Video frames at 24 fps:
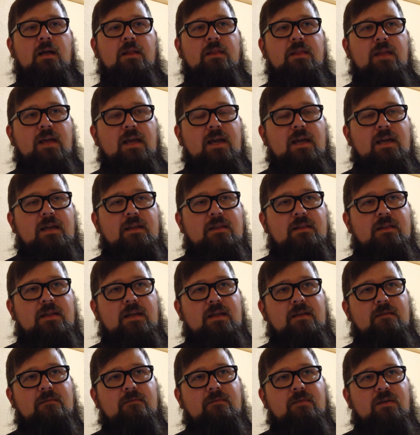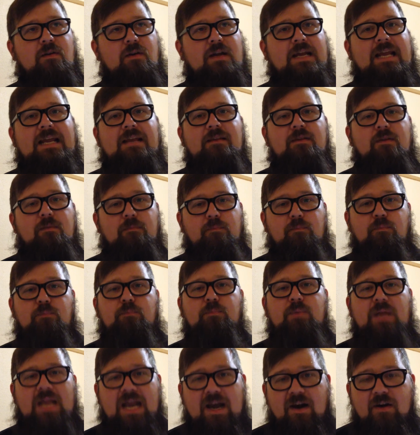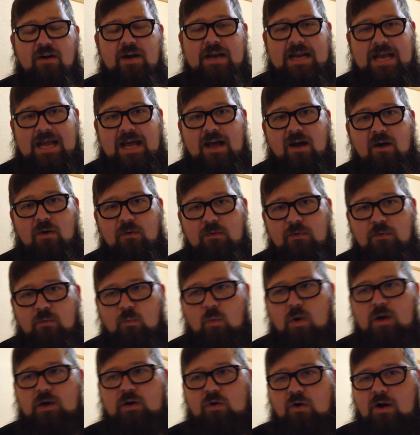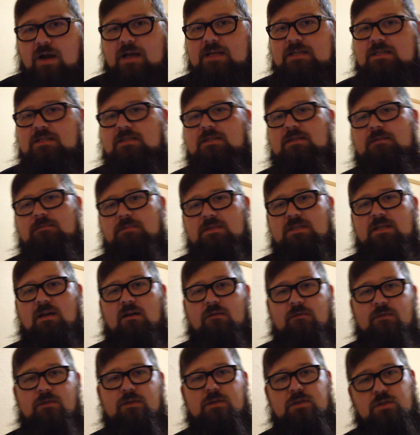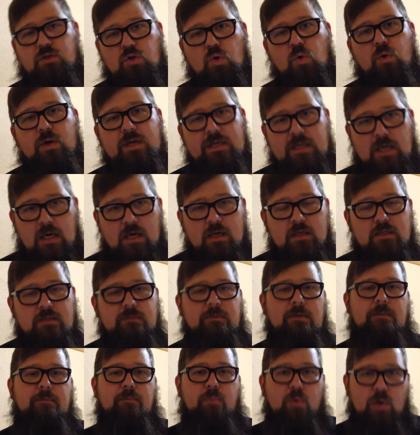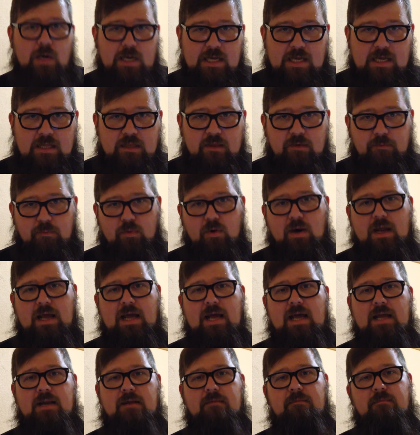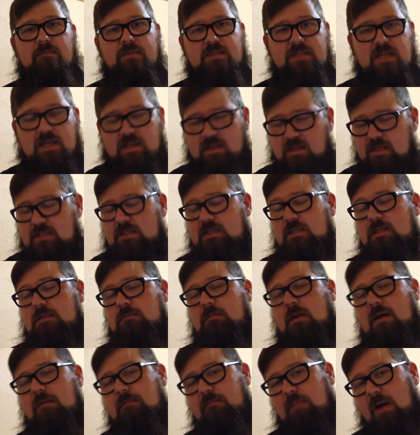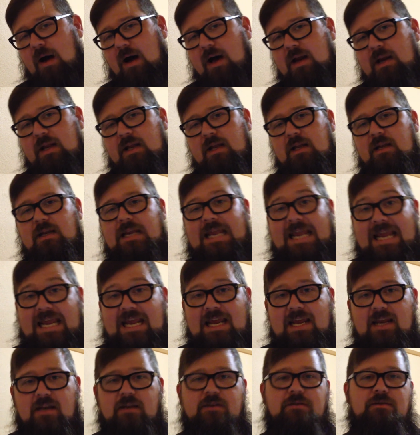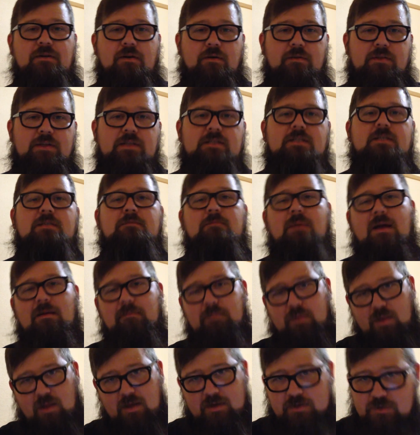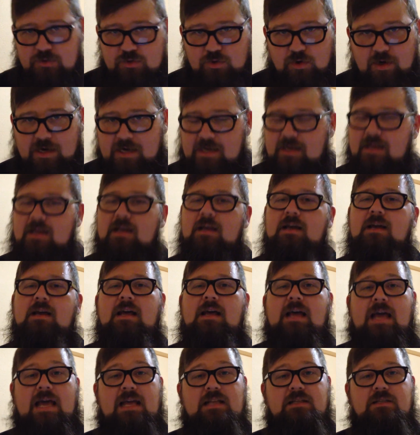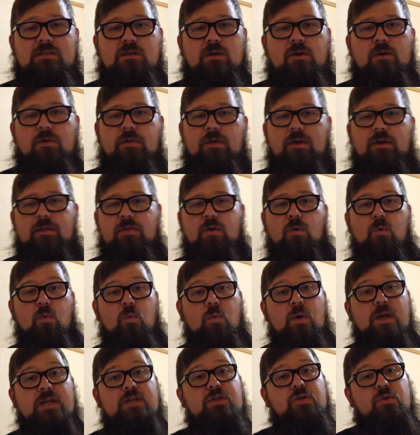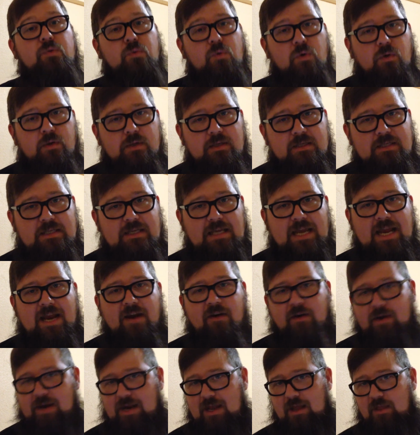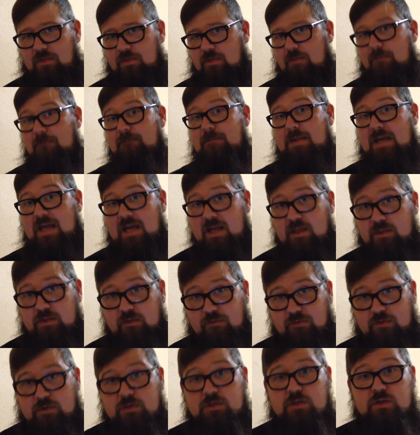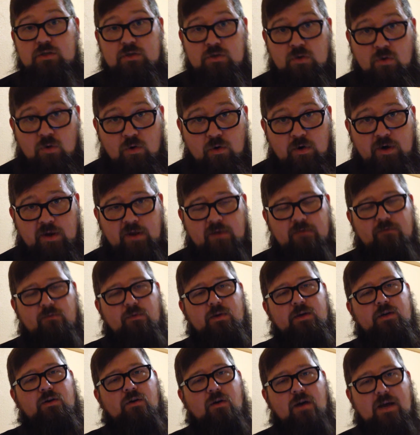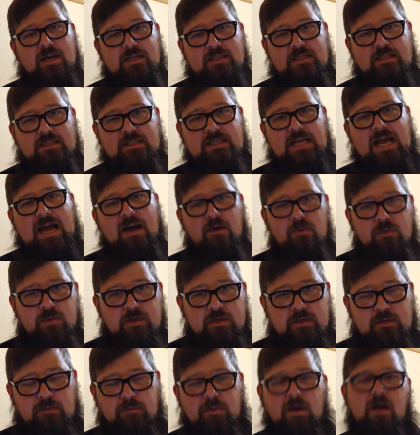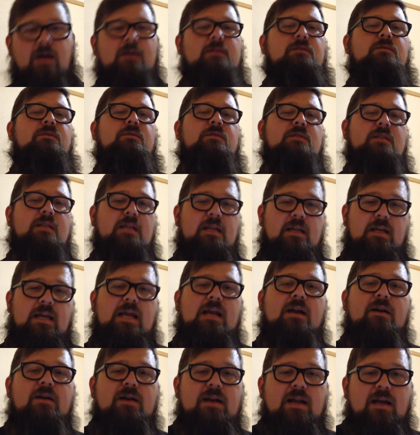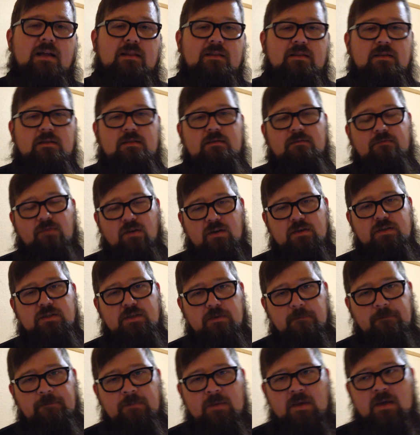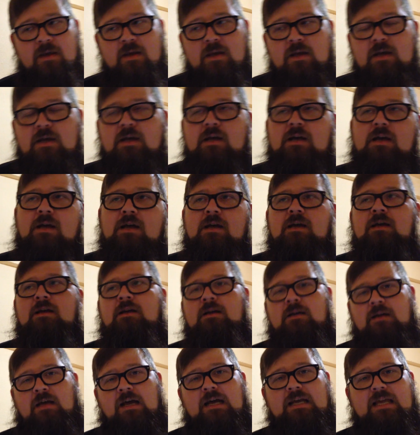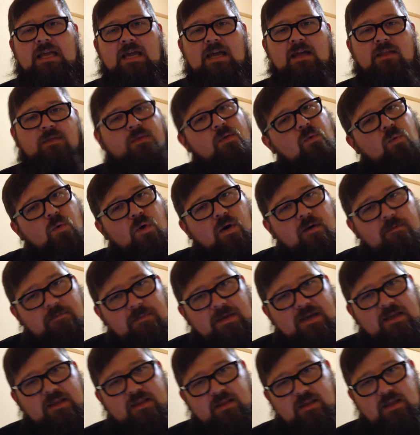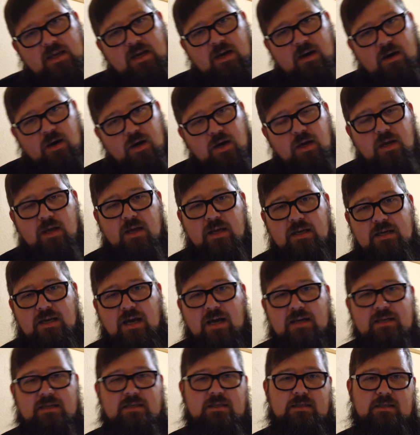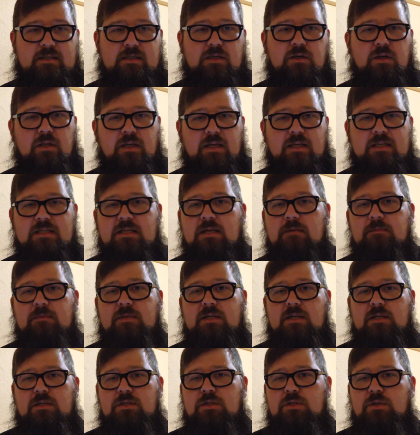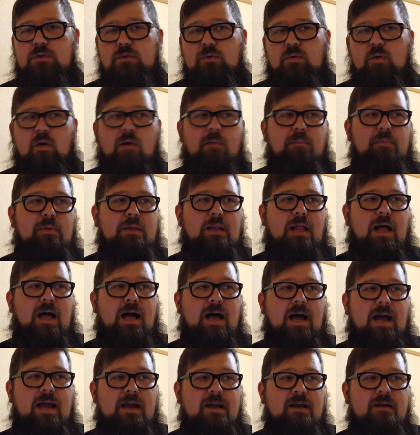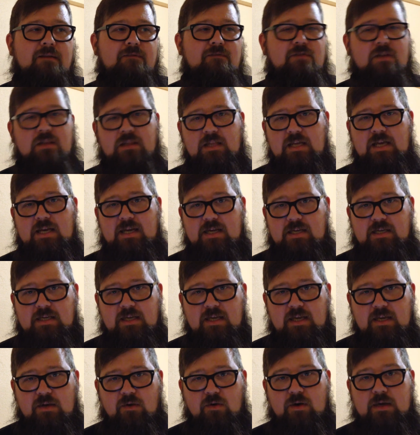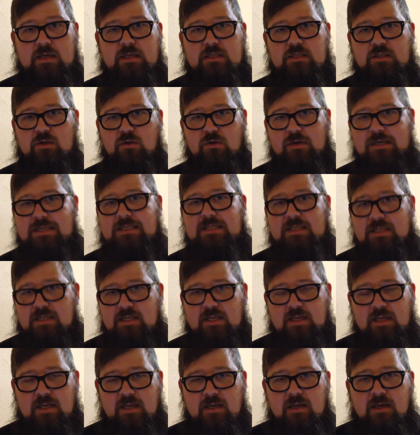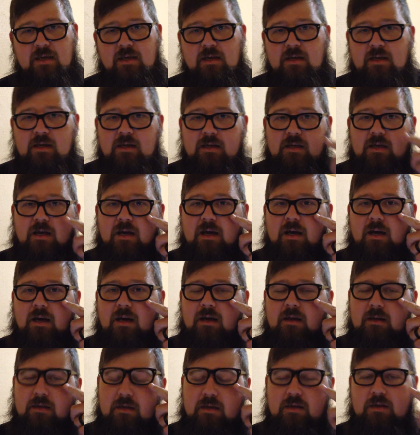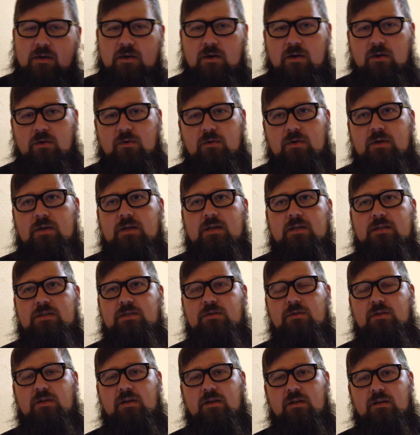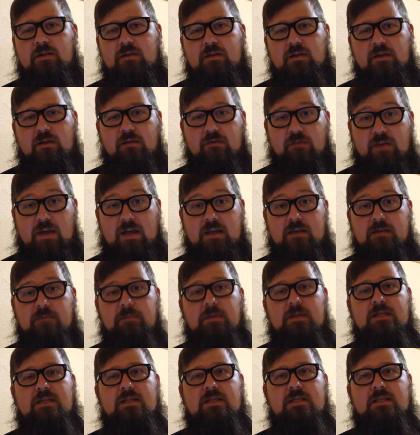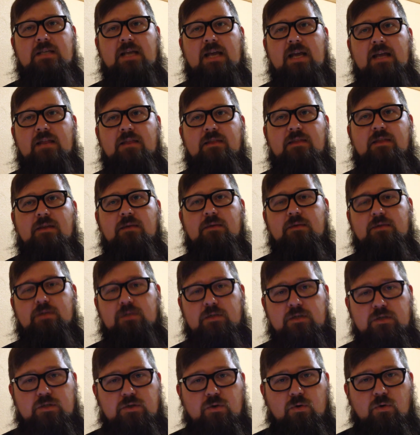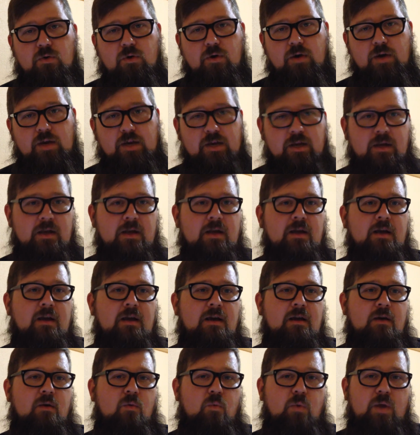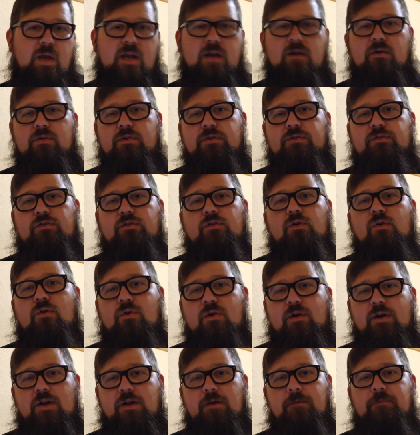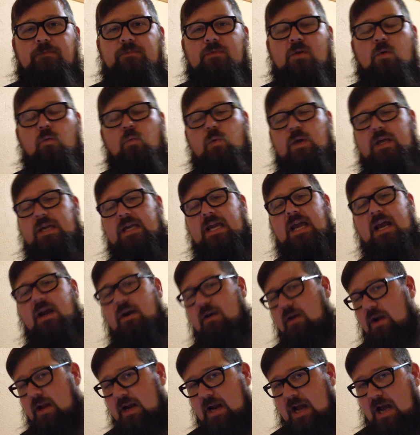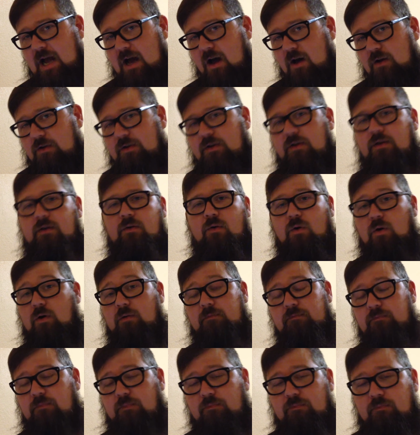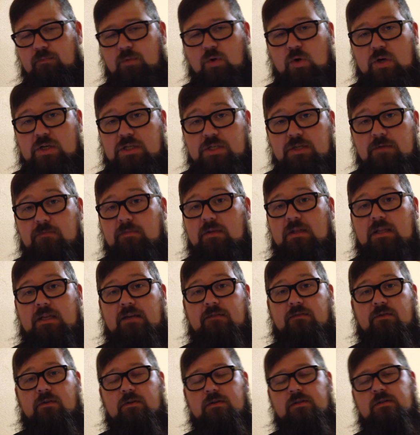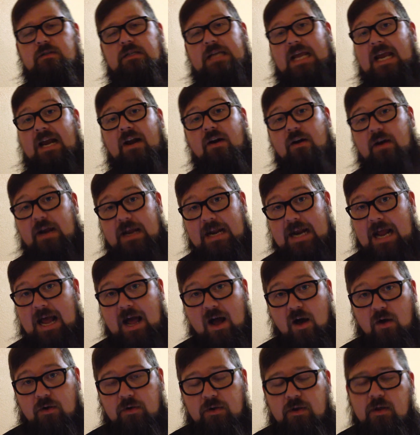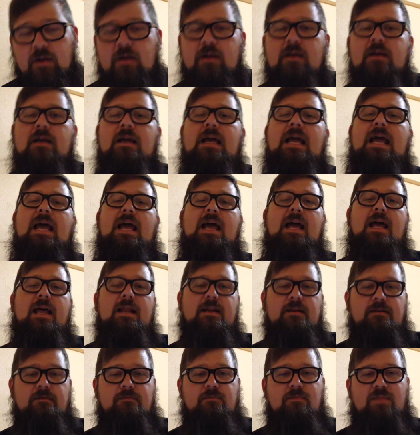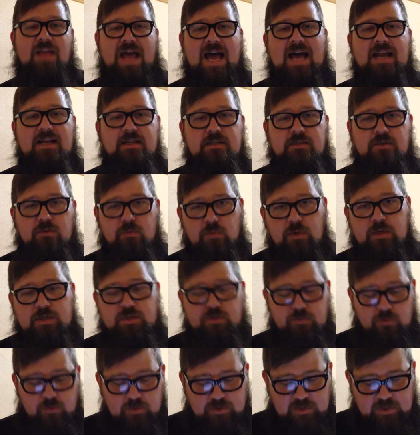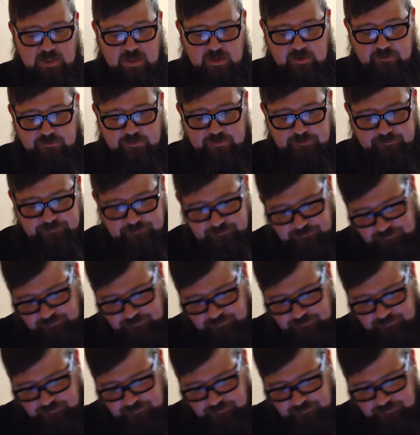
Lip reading: they're carrying out what Christ himself in the story does by breaking the bread and saying, "This is my body, eat. This is my blood, drink." And so the ritual is carrying out the myth of the story of when Christ sat with his apostles and he carried out this function. Again, the word myth there, not necessarily attempting to apply validity or historicity, to the event, but to say there was a story, we hear the story, we carry it out, or Christian believers carry it out, and that is the ritual side of it.